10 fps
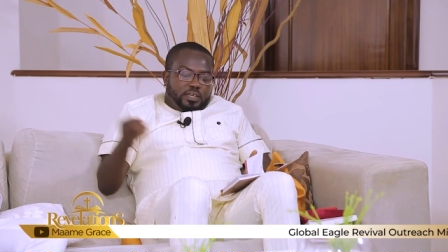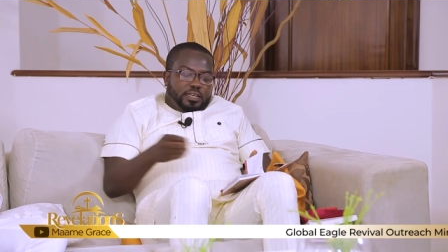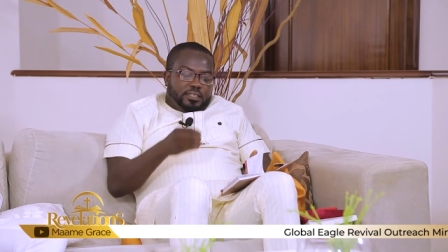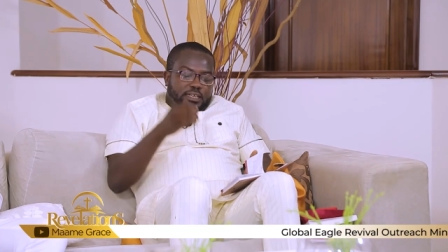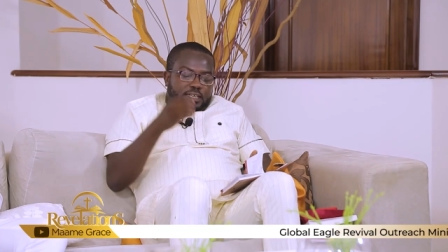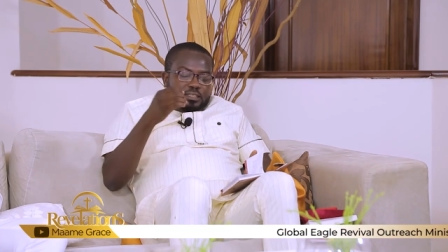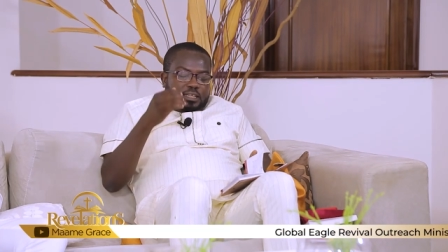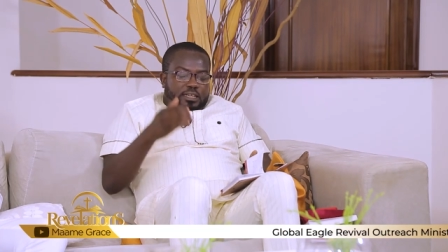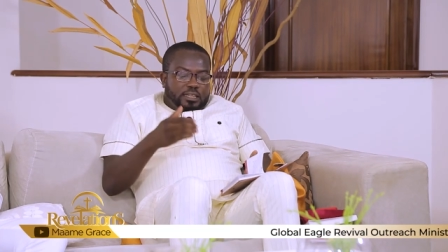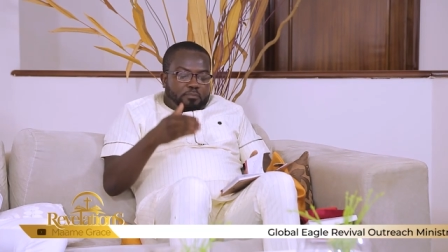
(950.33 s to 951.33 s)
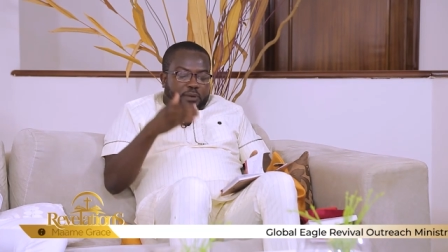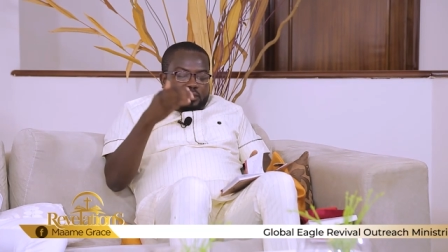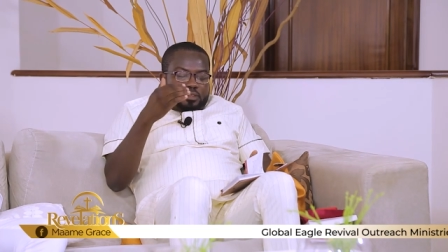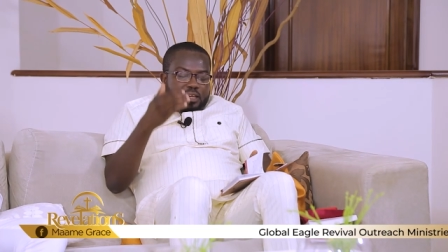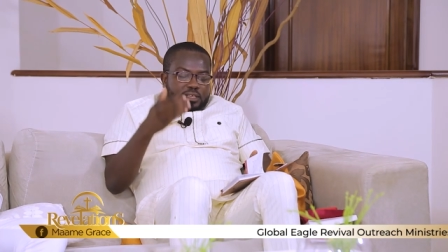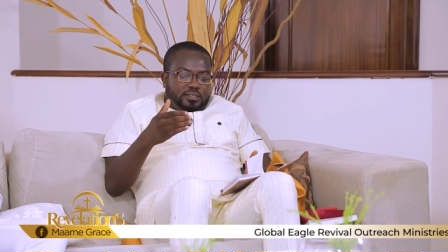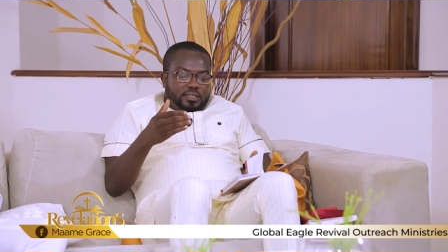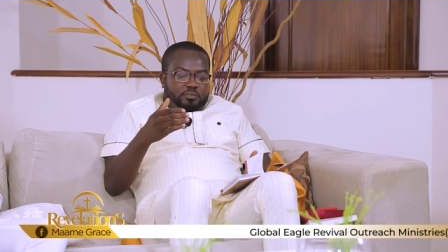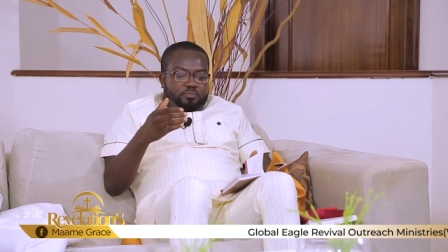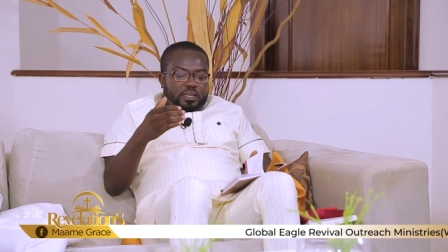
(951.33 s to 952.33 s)
and then the
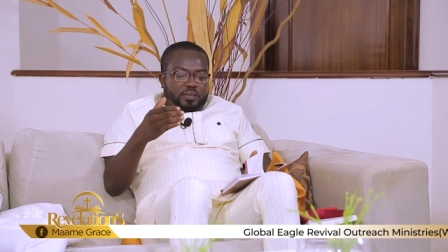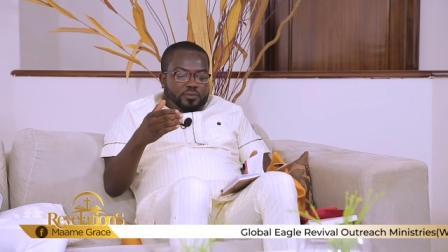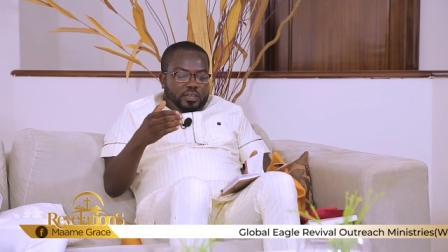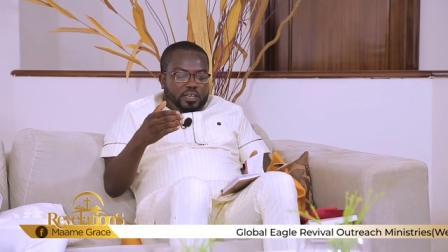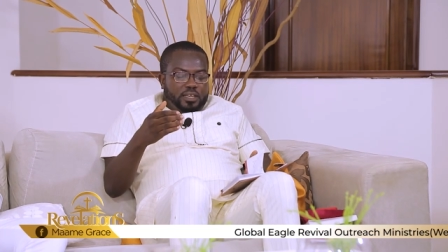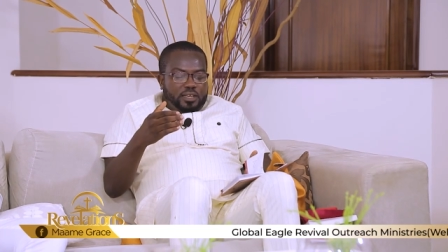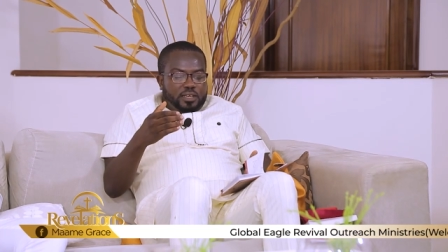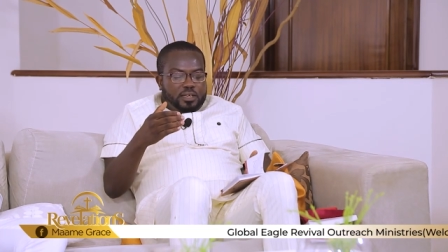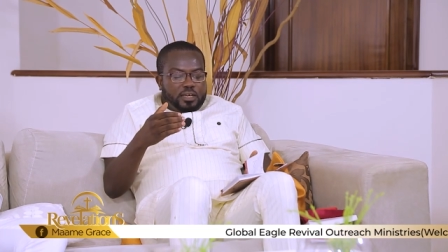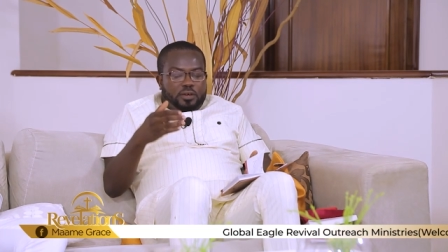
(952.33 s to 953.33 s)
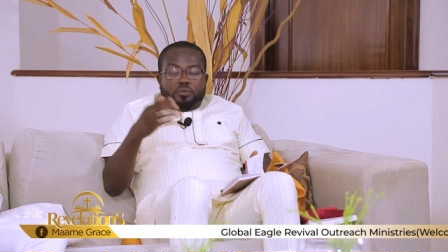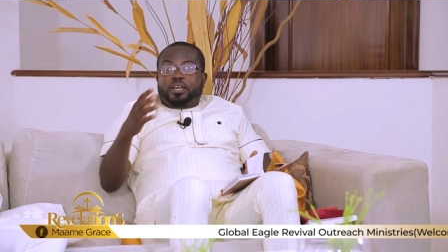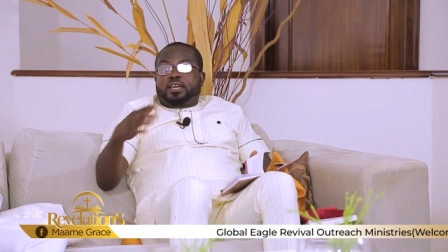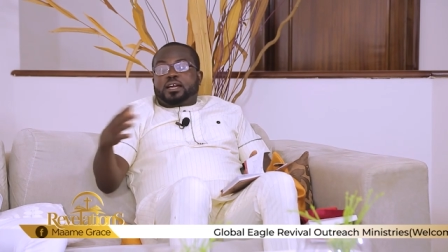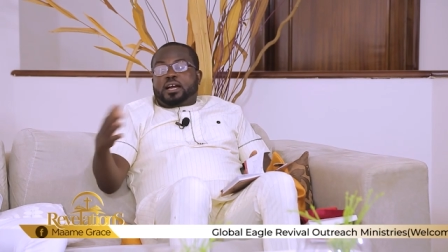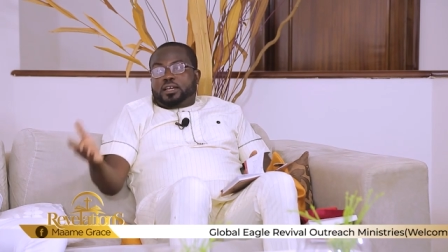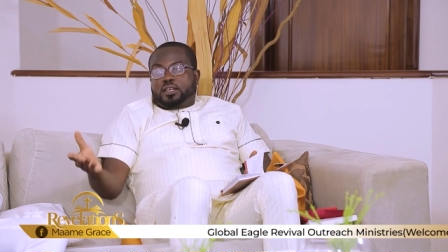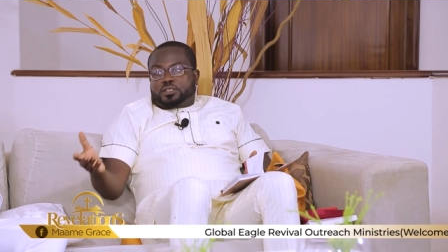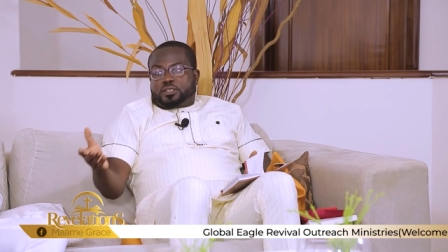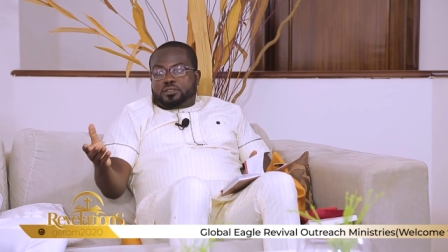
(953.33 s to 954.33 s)
pantheistic belief in
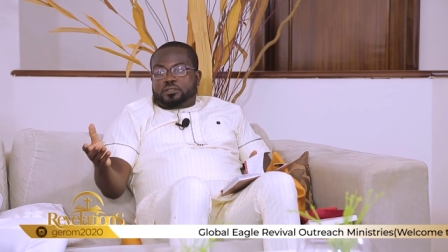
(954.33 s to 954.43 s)
reincarnation. Can